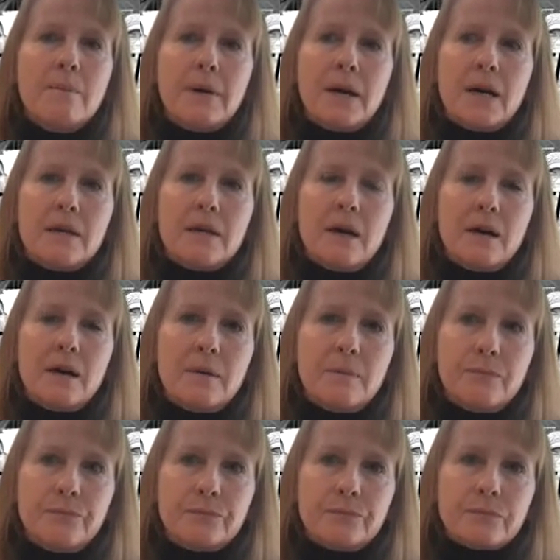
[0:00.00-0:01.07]
But
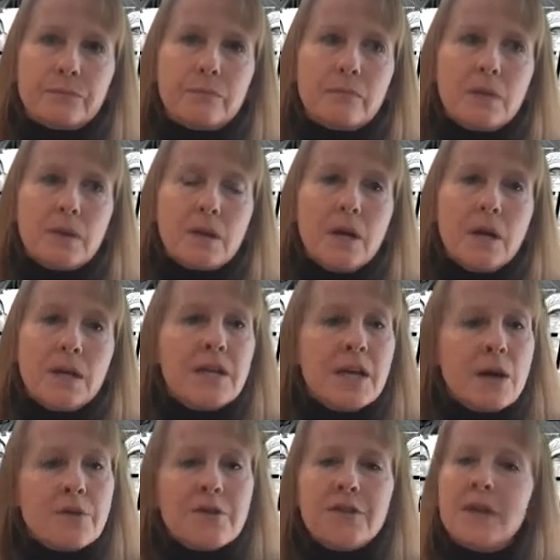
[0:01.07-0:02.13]
the
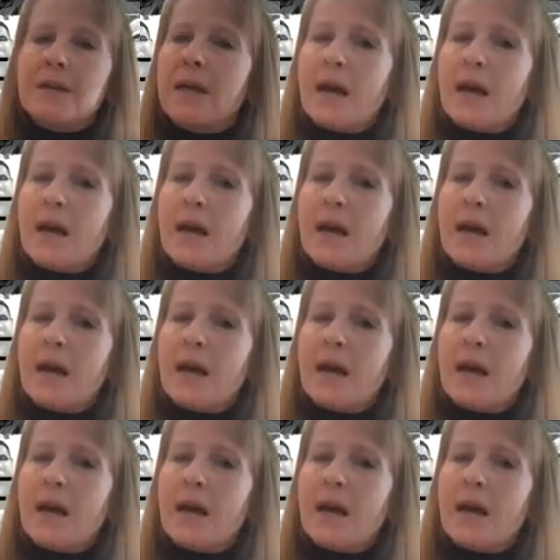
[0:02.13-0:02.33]
other thing